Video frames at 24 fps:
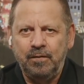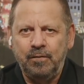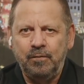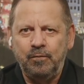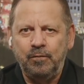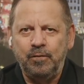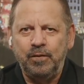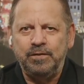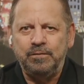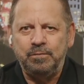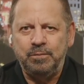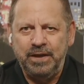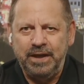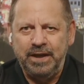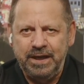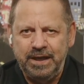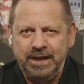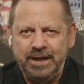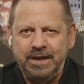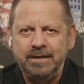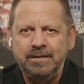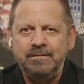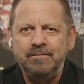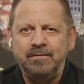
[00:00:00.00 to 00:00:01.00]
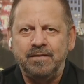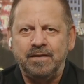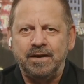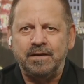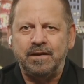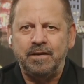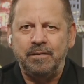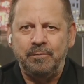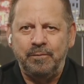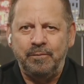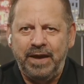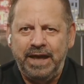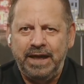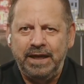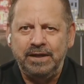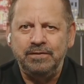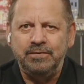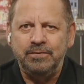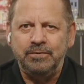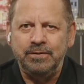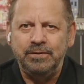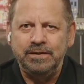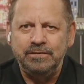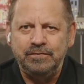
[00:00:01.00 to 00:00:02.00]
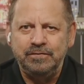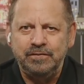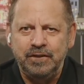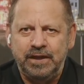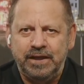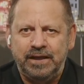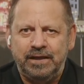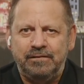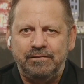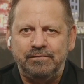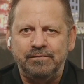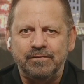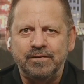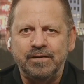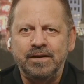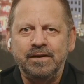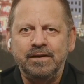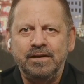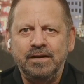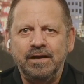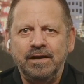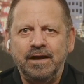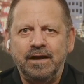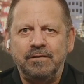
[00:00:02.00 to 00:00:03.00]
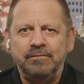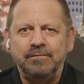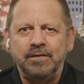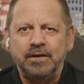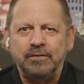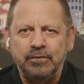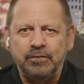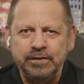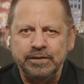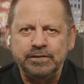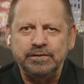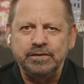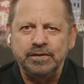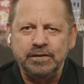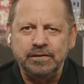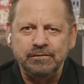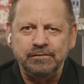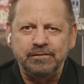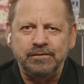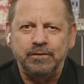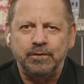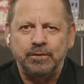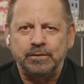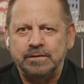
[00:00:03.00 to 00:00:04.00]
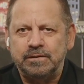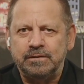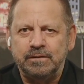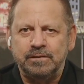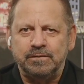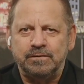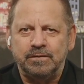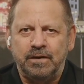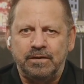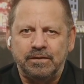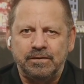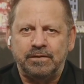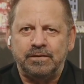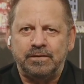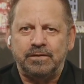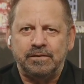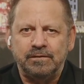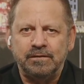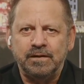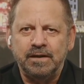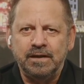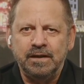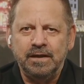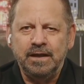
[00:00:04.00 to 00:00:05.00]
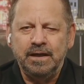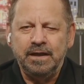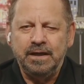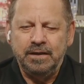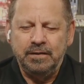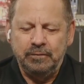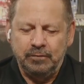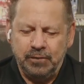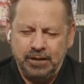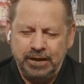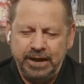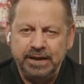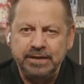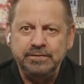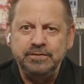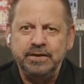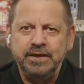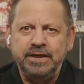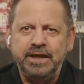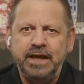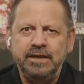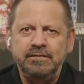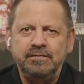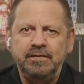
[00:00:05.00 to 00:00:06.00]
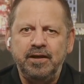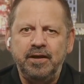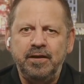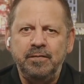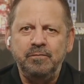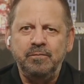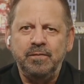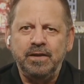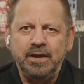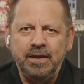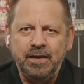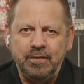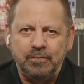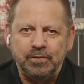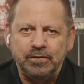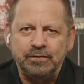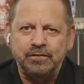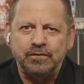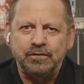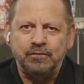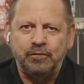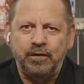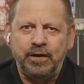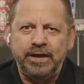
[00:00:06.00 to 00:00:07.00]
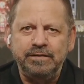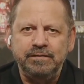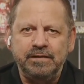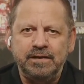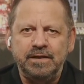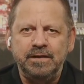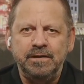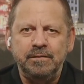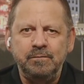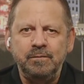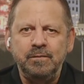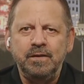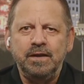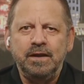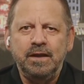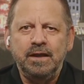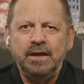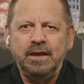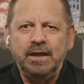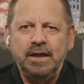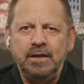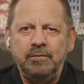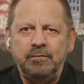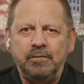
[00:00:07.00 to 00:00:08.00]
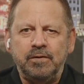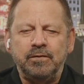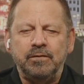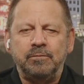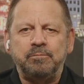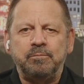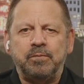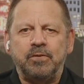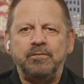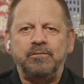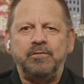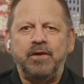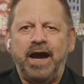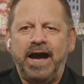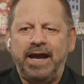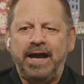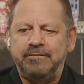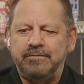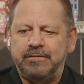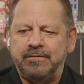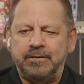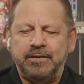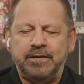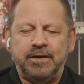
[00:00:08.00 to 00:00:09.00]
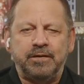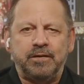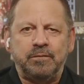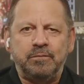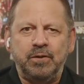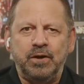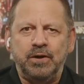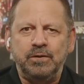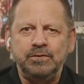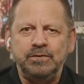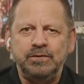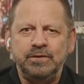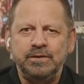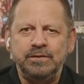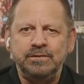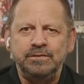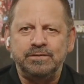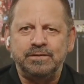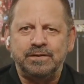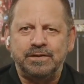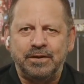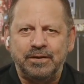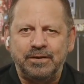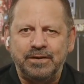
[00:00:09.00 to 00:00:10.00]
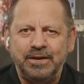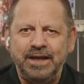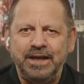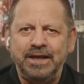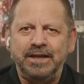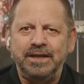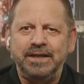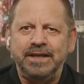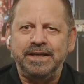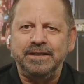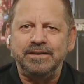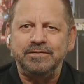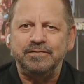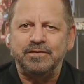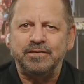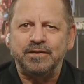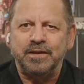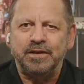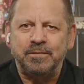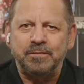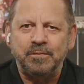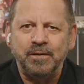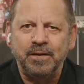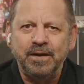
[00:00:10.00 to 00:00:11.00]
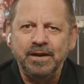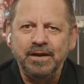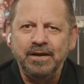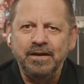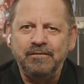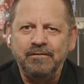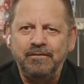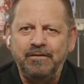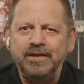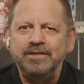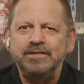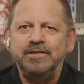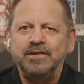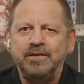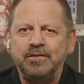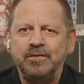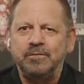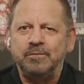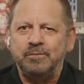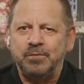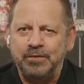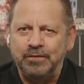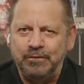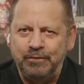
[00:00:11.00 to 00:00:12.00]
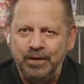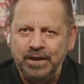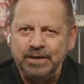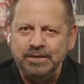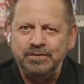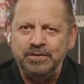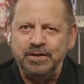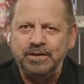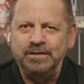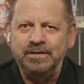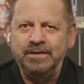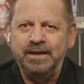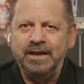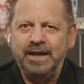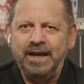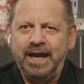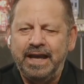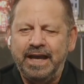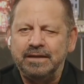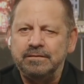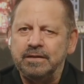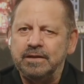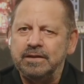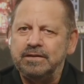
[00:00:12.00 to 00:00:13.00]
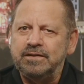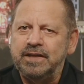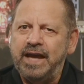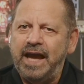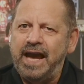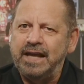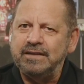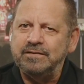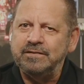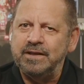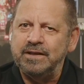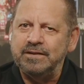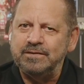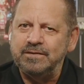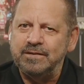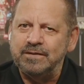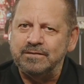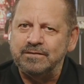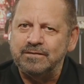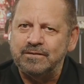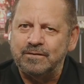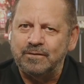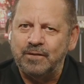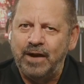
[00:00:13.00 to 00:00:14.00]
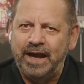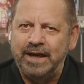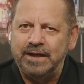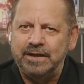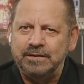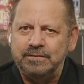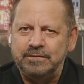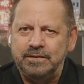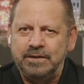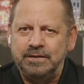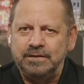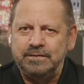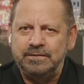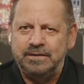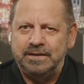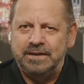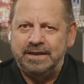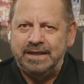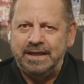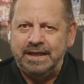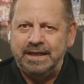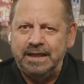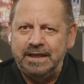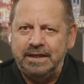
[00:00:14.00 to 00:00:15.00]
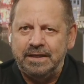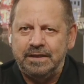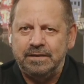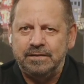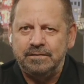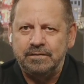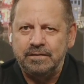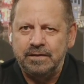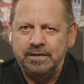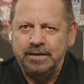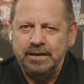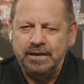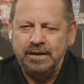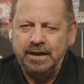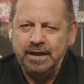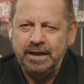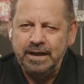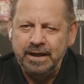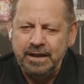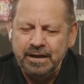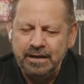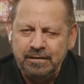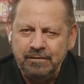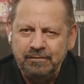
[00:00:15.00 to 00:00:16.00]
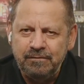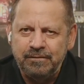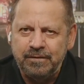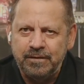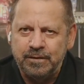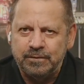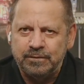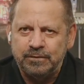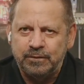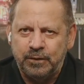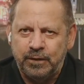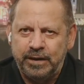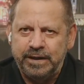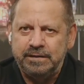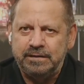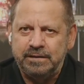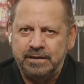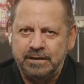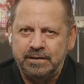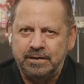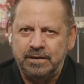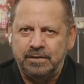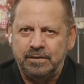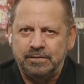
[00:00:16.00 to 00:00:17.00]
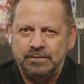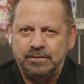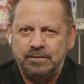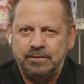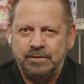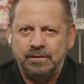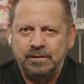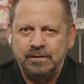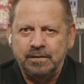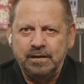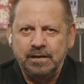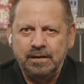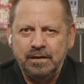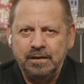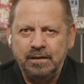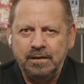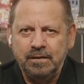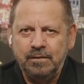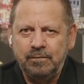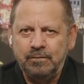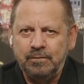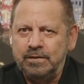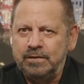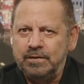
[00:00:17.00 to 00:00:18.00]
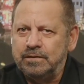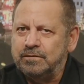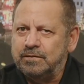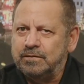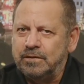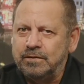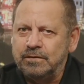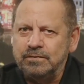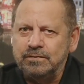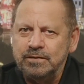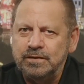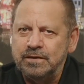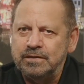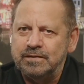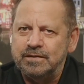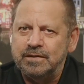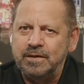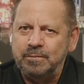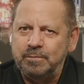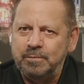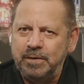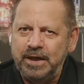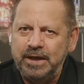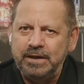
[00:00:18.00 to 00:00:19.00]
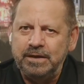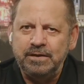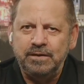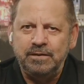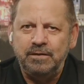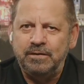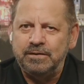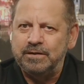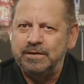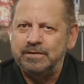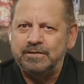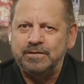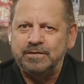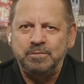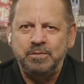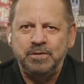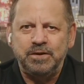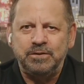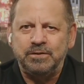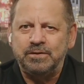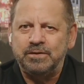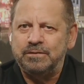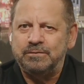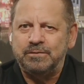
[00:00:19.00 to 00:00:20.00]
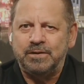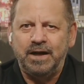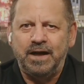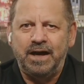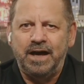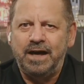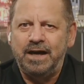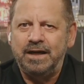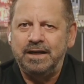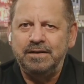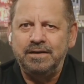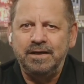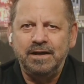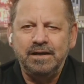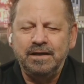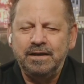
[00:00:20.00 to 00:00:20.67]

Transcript: with being the commander in chief of the Christian forces on earth. He would educate them, he would strengthen them, he would provide for their emotions, their healings, their physical provision, and the tactics and strategies needed to infiltrate the culture. When the church has depended on the Spirit of God,